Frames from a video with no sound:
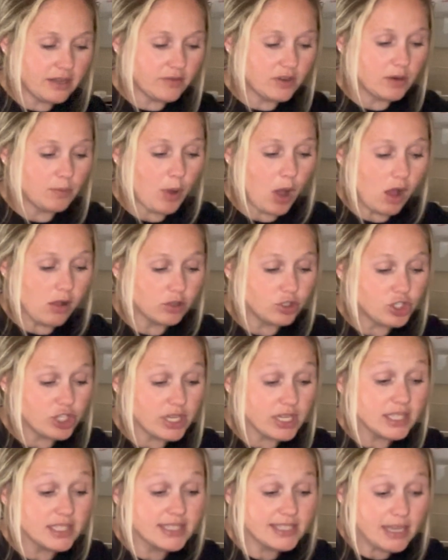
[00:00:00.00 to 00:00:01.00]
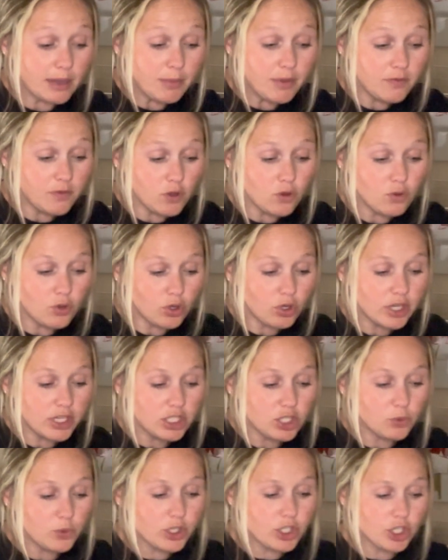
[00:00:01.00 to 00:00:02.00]
an apology. And some of you, your
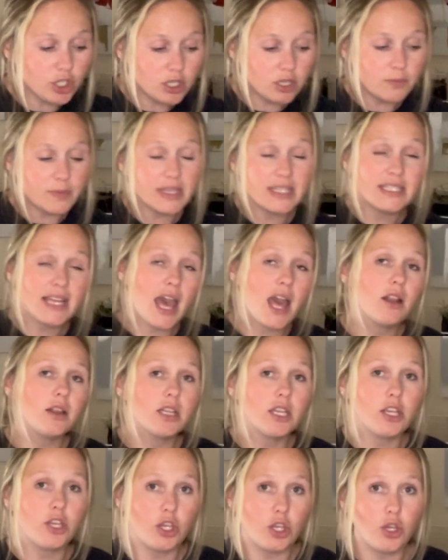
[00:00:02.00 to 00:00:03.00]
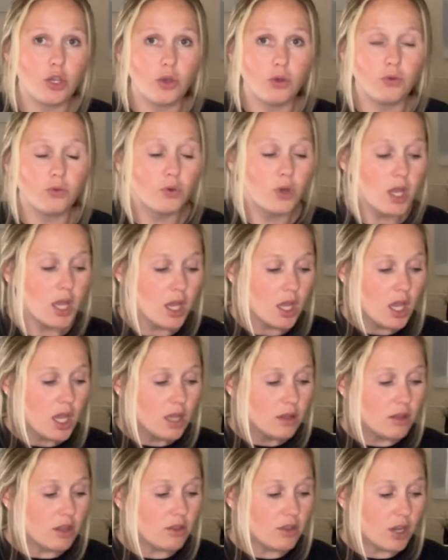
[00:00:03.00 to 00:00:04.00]
intuition could be telling you
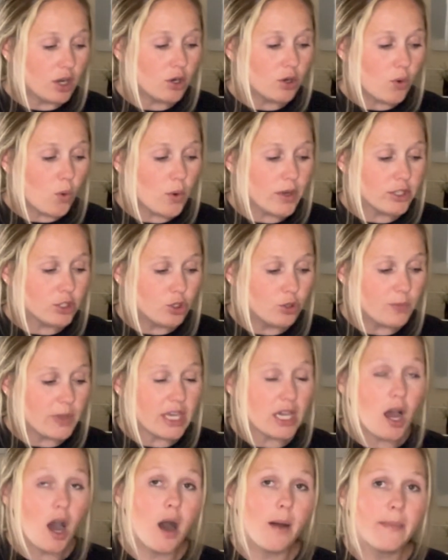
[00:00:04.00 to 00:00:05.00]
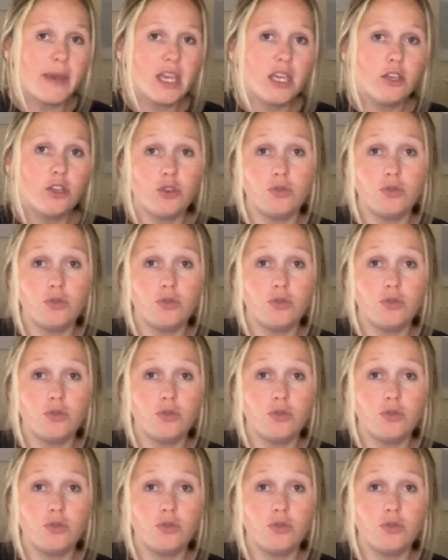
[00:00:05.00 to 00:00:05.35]
that they're going to be coming.